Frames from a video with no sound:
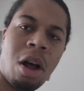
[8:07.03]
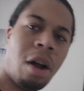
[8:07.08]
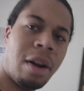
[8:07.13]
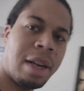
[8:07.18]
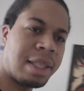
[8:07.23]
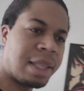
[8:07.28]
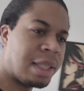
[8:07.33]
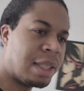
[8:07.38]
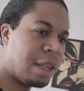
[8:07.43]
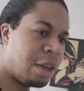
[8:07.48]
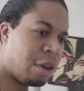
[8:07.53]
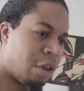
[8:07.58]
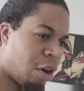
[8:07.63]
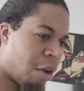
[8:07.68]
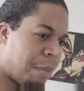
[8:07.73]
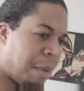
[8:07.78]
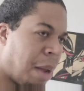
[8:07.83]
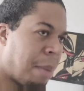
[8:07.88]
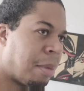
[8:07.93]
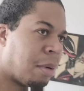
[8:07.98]
All this considered
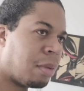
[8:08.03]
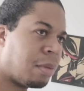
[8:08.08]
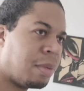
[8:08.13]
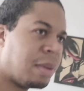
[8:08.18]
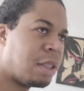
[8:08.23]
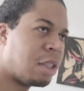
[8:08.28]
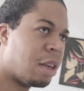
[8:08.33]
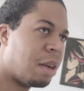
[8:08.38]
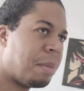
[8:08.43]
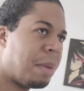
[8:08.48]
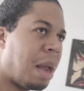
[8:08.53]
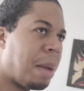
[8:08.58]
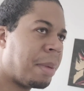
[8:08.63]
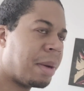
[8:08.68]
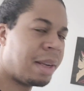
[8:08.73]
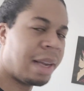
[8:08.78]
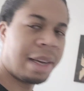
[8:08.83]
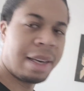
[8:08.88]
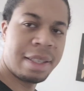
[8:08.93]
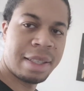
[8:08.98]
on paper, we shouldn't be able
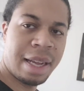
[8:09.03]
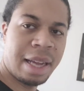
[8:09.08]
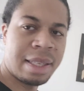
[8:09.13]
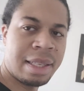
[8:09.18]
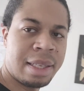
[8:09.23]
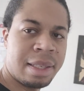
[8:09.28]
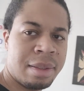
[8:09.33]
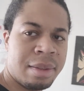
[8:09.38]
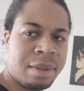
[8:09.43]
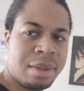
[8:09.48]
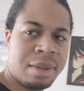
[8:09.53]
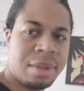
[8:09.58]
to take these guys out.